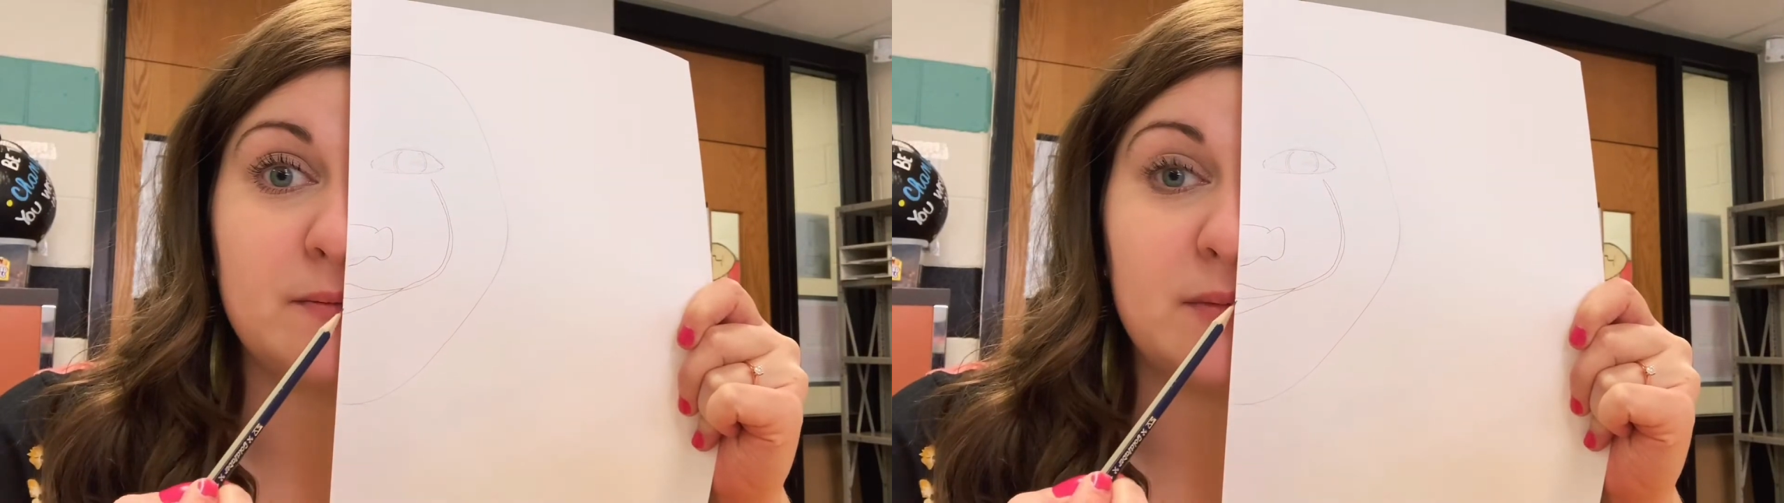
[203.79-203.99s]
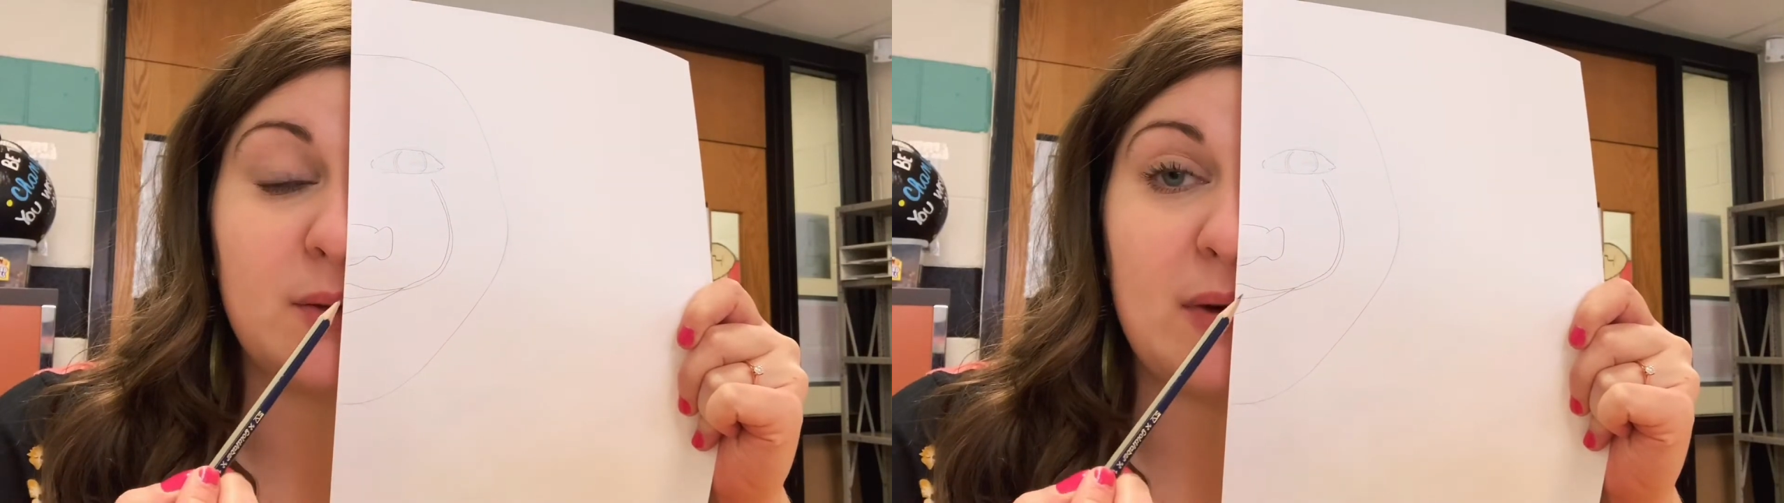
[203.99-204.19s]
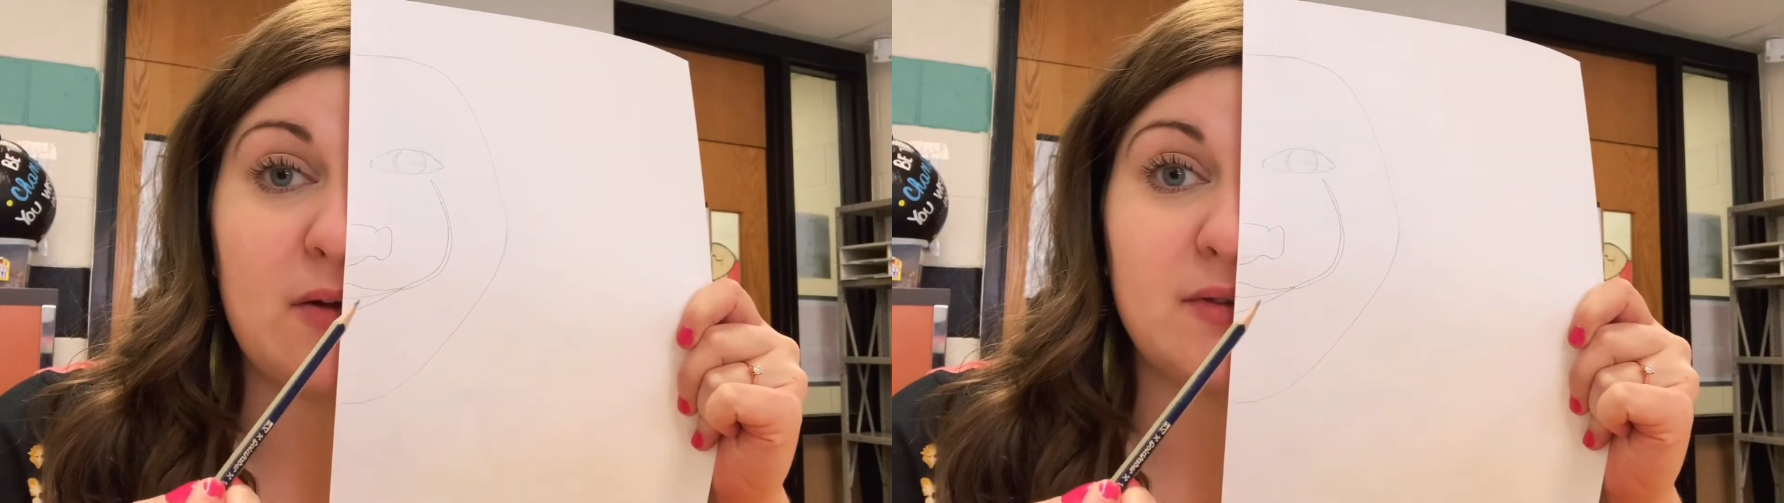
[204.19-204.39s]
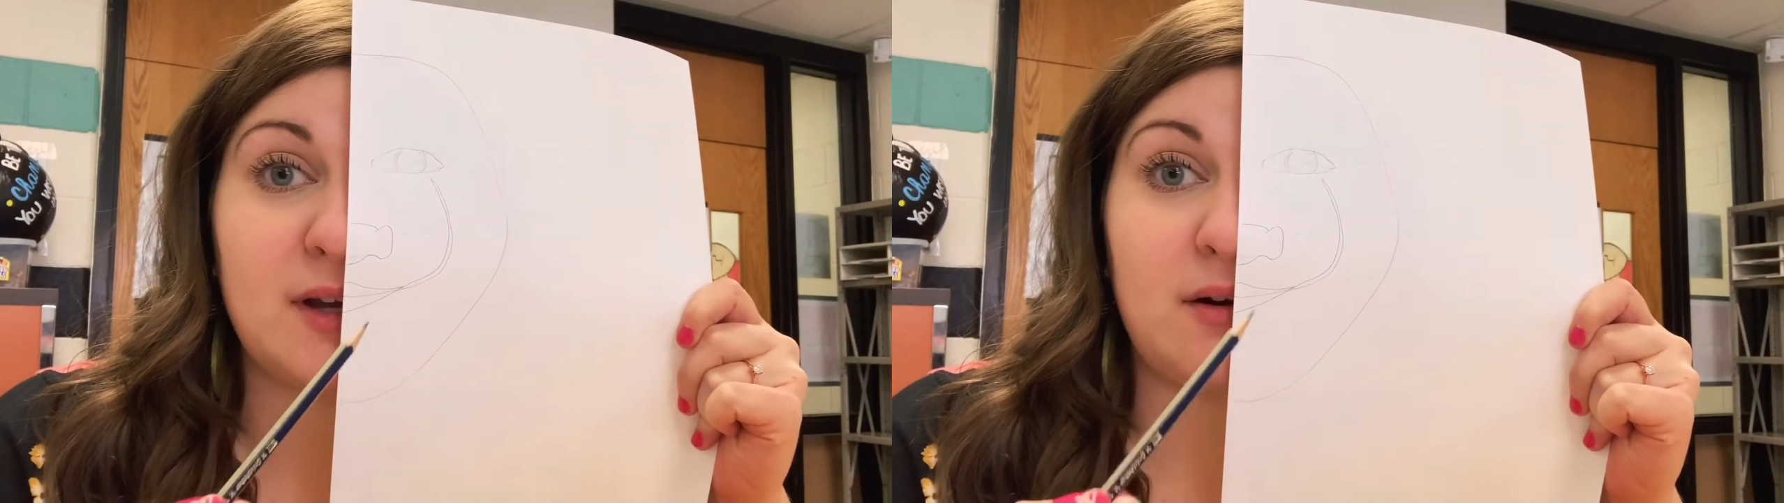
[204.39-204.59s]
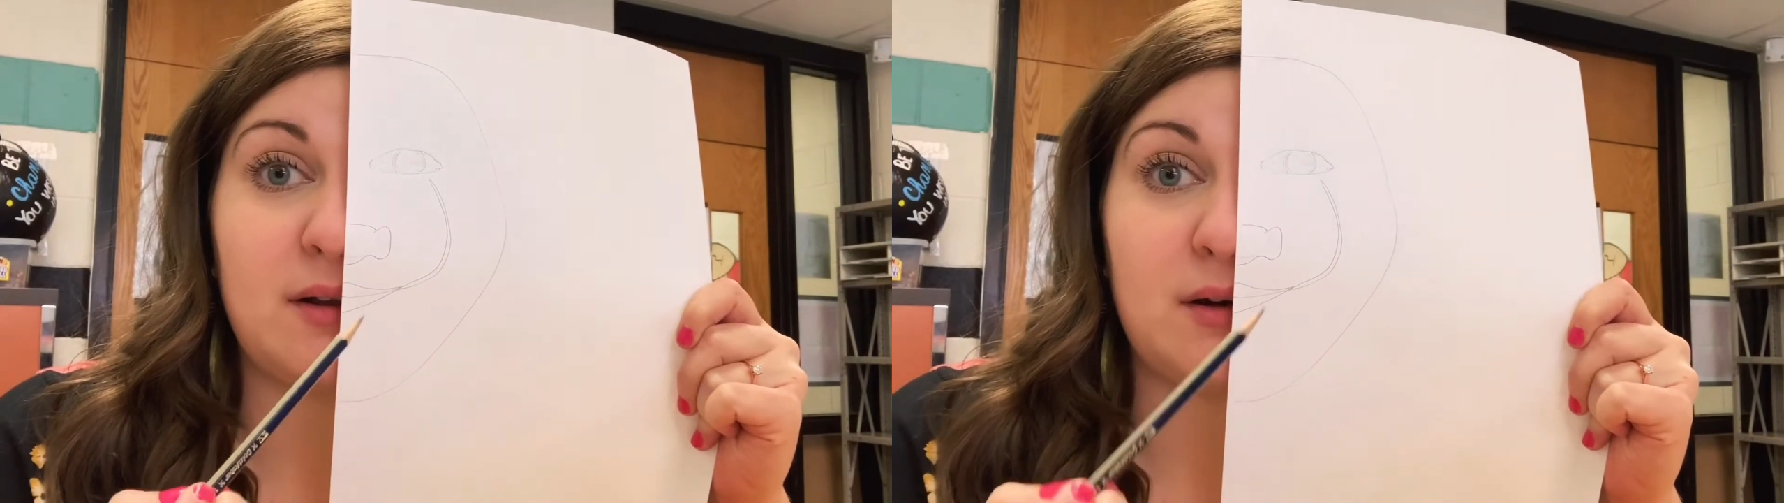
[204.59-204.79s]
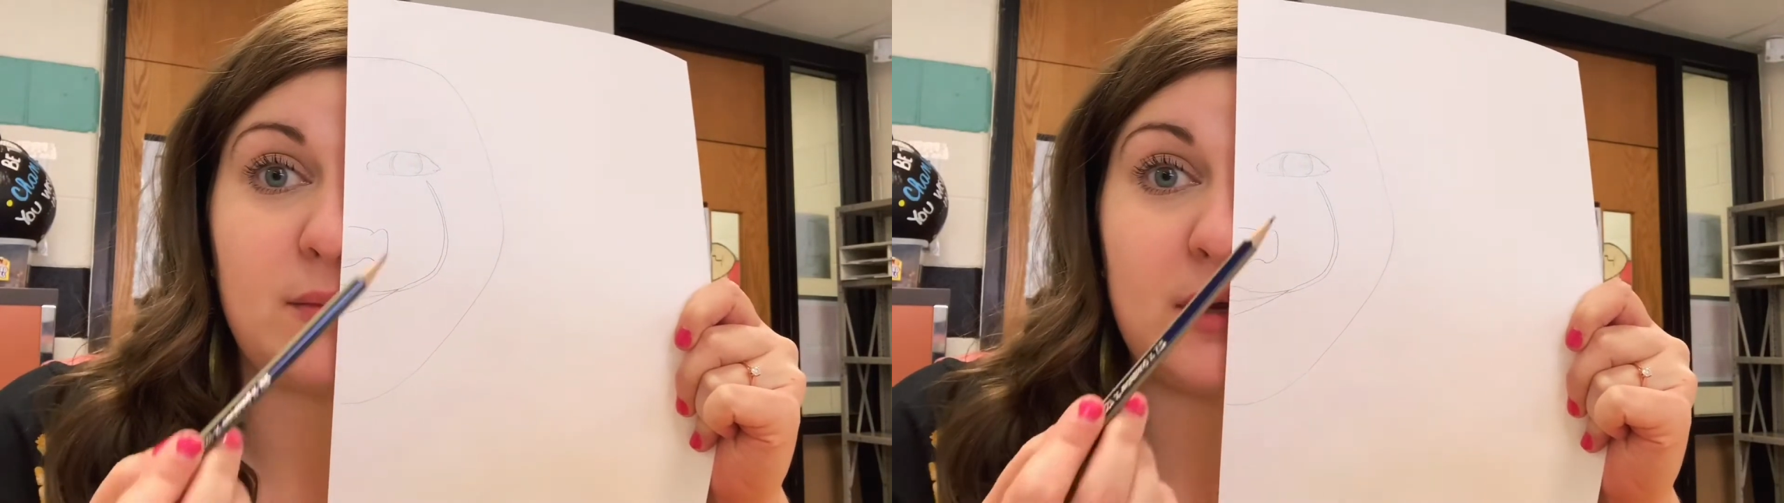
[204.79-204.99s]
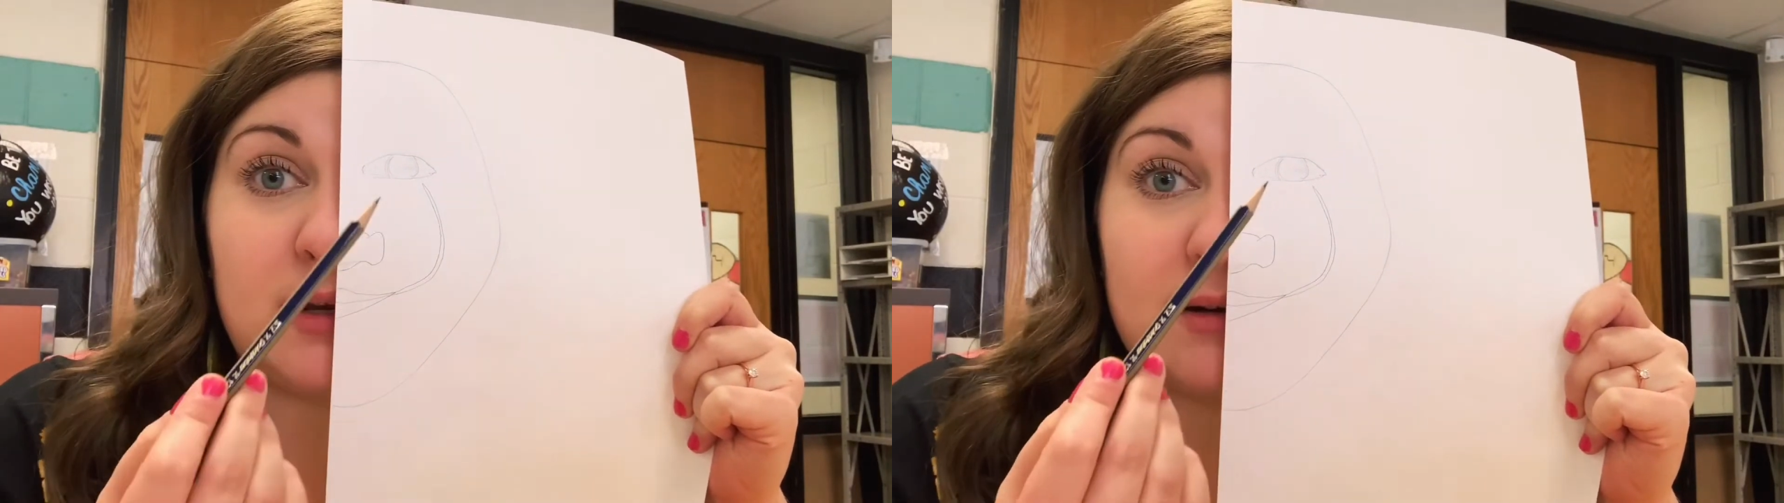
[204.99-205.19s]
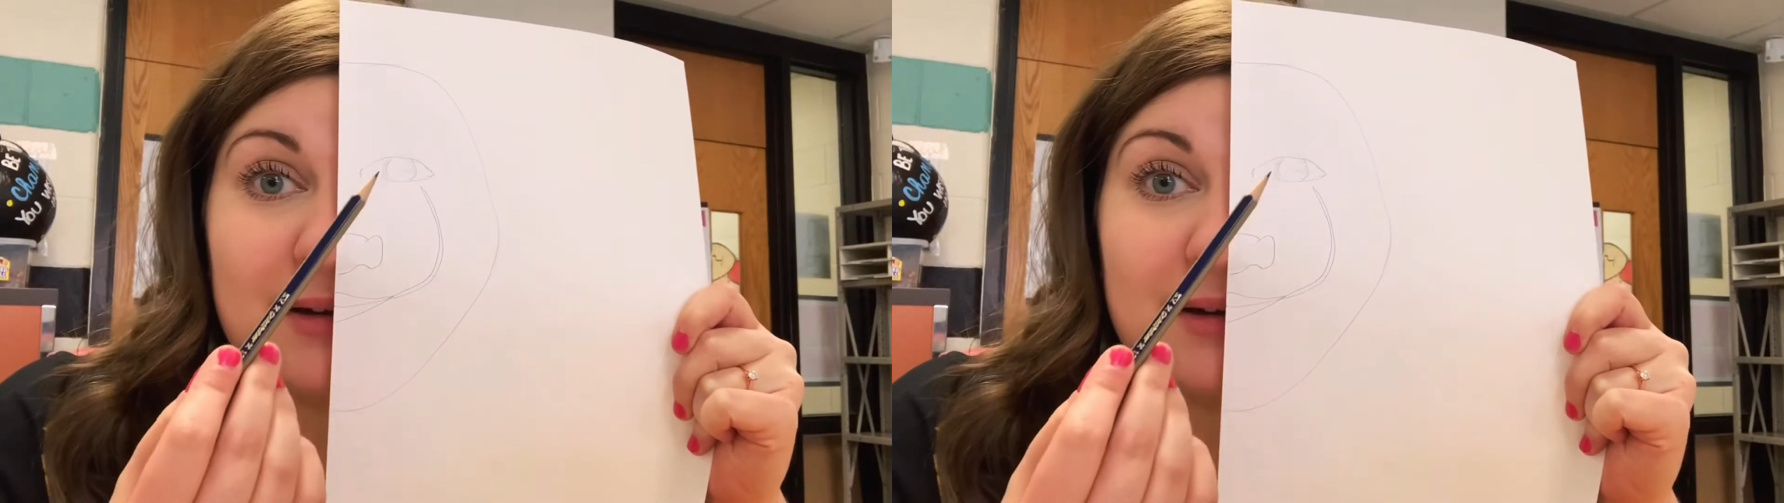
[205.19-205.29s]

the mouth down a little bit,